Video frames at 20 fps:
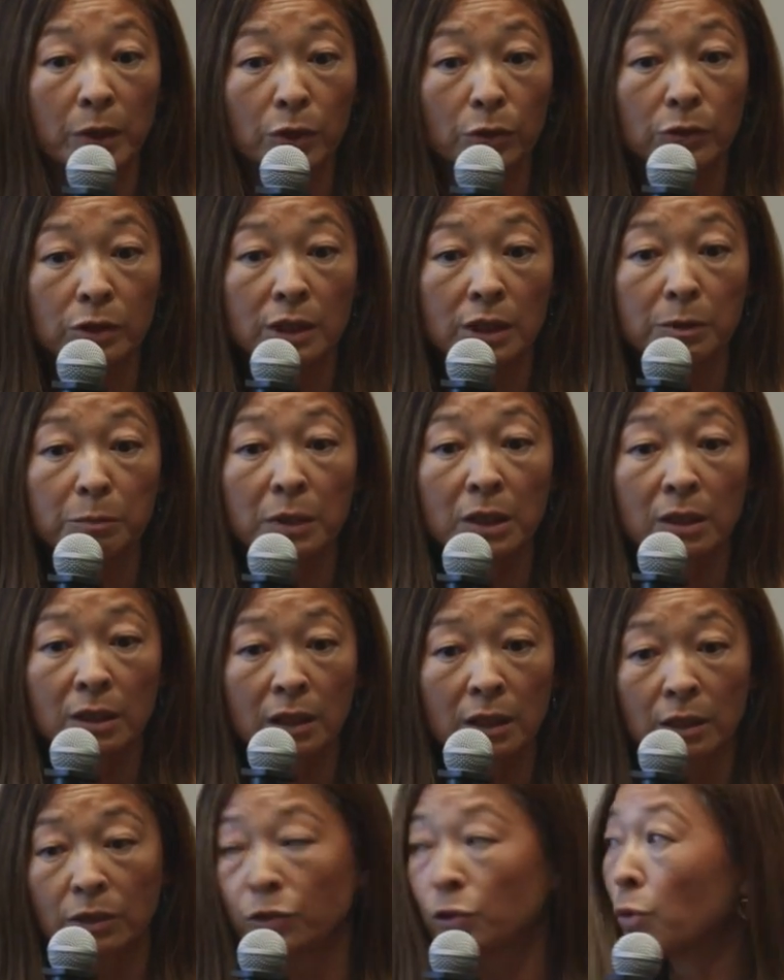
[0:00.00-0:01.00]
Many
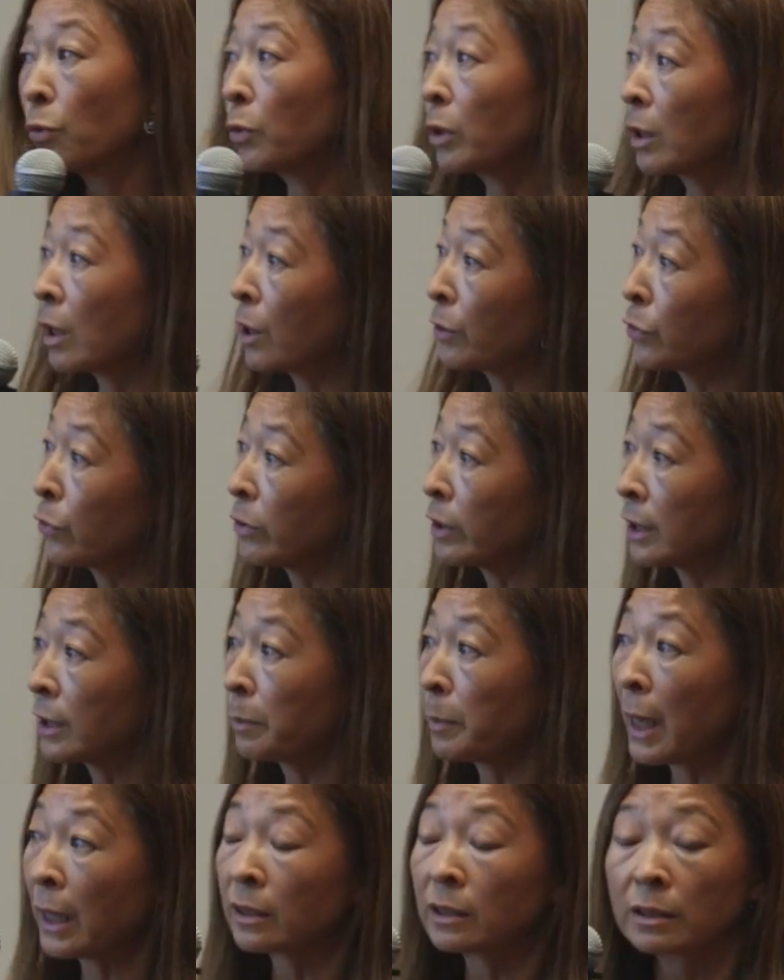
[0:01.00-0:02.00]
people are going to
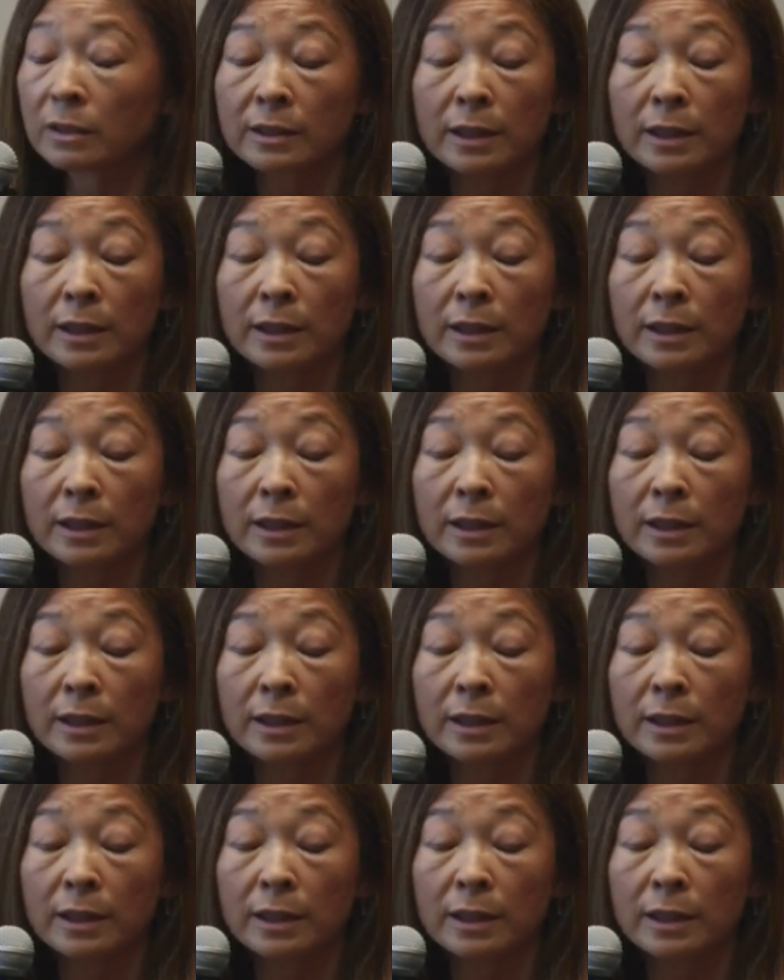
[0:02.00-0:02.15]
travel.